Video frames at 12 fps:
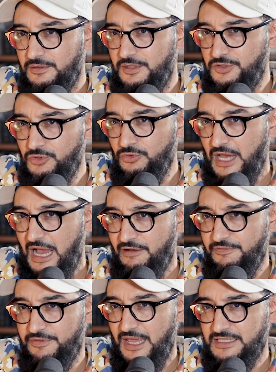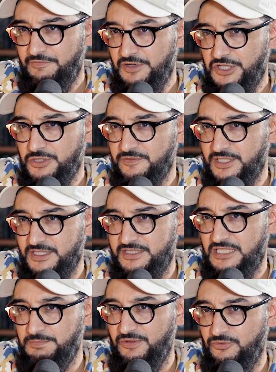did you have that definition of
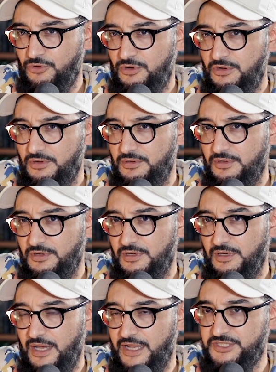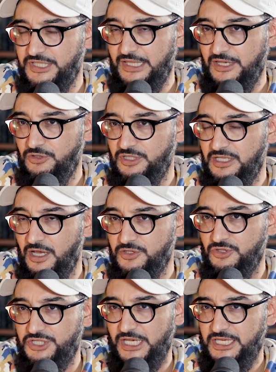success before, and then you learned
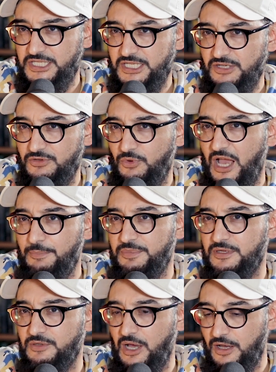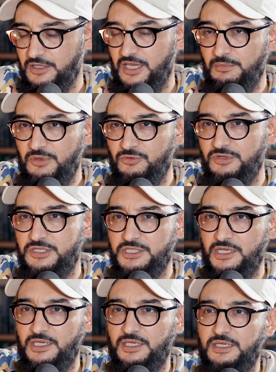to change it? What happened? Take me through this
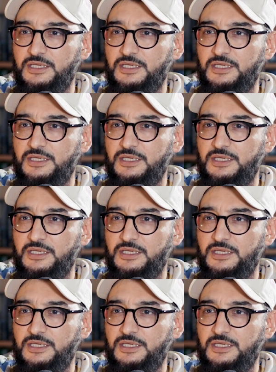journey.